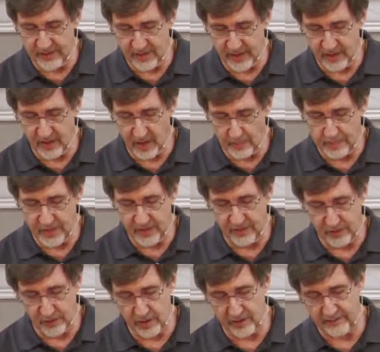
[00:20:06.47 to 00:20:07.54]
that accompanies
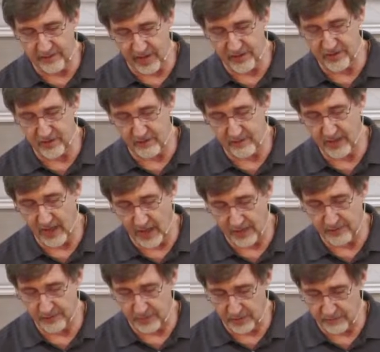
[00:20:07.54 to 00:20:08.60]
your confession of the
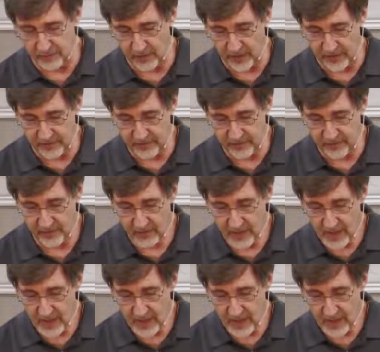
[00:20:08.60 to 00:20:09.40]
gospel of Christ,